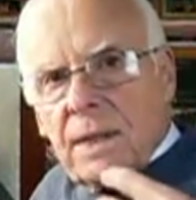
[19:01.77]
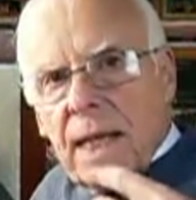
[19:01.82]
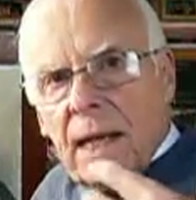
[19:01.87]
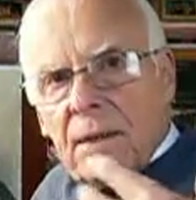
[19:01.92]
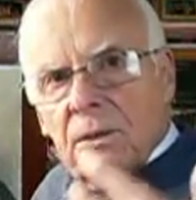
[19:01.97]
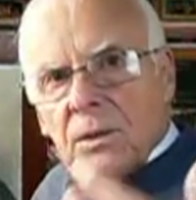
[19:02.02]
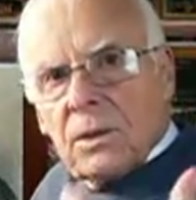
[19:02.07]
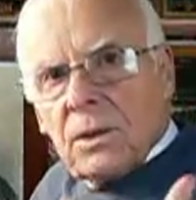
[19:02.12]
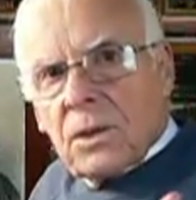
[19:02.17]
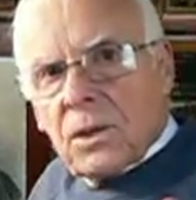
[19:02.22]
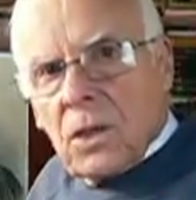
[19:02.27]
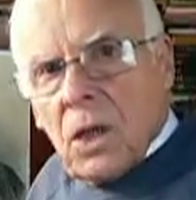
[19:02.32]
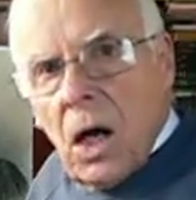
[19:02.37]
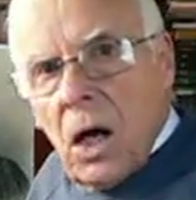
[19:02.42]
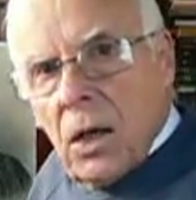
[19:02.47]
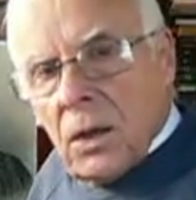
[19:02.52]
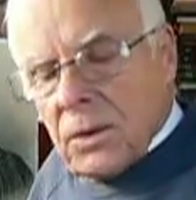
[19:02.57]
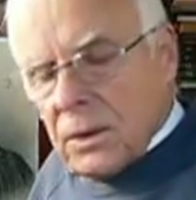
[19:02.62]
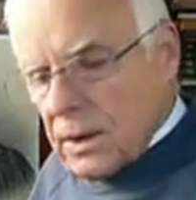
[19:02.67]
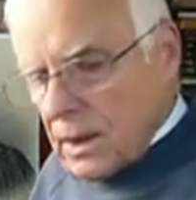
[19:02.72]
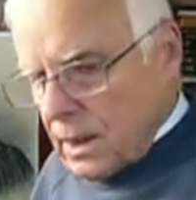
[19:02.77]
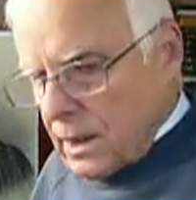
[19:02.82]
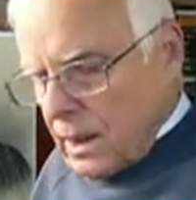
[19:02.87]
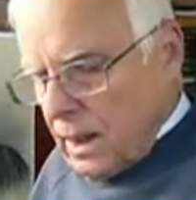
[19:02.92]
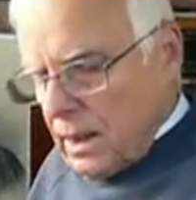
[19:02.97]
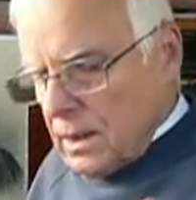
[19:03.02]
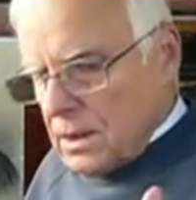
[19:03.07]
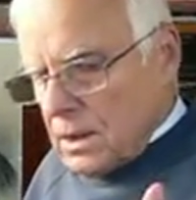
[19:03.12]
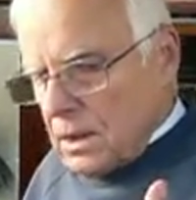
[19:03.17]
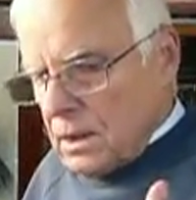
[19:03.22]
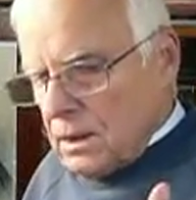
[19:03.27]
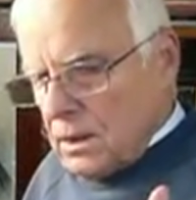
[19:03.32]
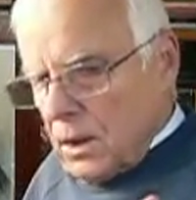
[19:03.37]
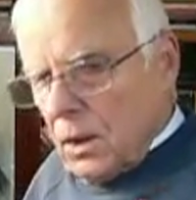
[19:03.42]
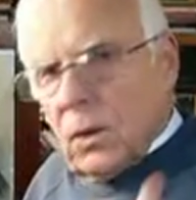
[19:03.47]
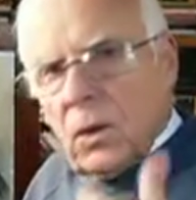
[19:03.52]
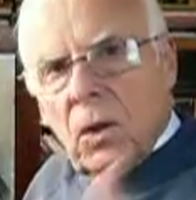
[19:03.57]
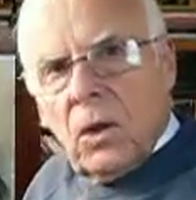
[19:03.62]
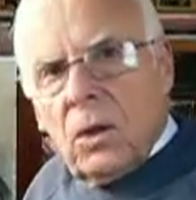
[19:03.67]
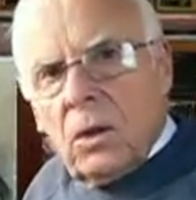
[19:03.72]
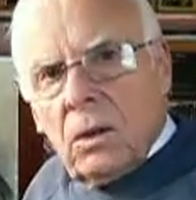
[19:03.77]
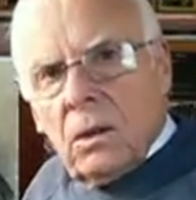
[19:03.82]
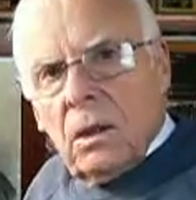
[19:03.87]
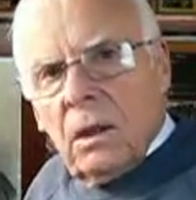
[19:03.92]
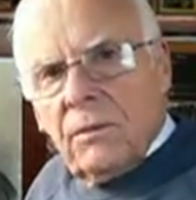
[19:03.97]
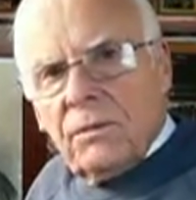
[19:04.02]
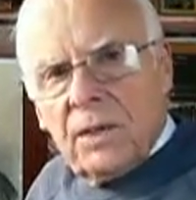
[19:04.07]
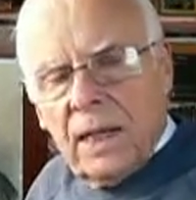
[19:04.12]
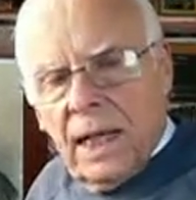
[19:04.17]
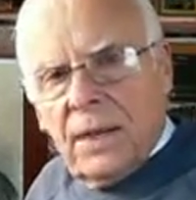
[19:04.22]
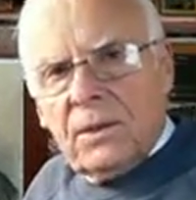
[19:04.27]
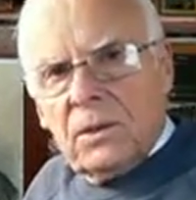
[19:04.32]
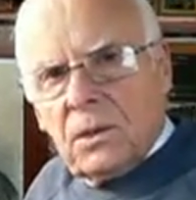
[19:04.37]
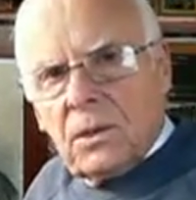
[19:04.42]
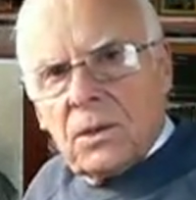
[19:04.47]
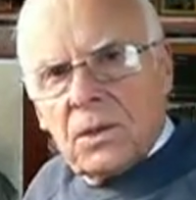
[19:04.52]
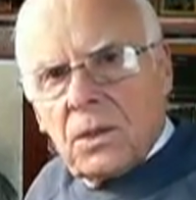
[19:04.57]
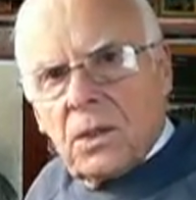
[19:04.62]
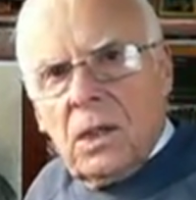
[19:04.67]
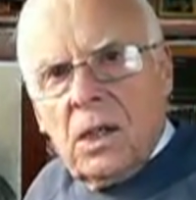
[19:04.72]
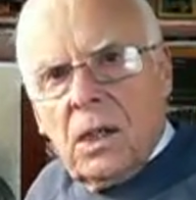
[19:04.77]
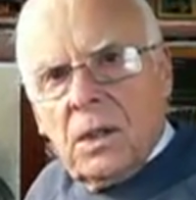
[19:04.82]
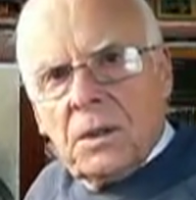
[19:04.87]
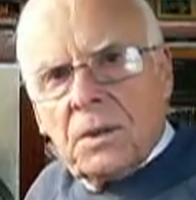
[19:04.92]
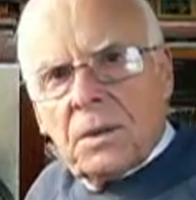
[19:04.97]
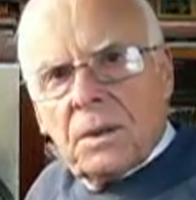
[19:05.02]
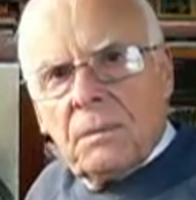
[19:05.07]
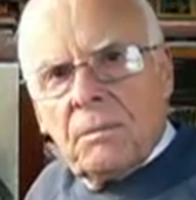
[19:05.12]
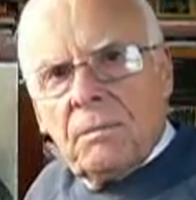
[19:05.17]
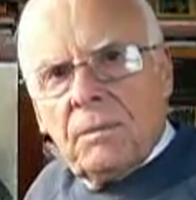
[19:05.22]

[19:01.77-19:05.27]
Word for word: Daniel's God, they hated the law of Daniel's God.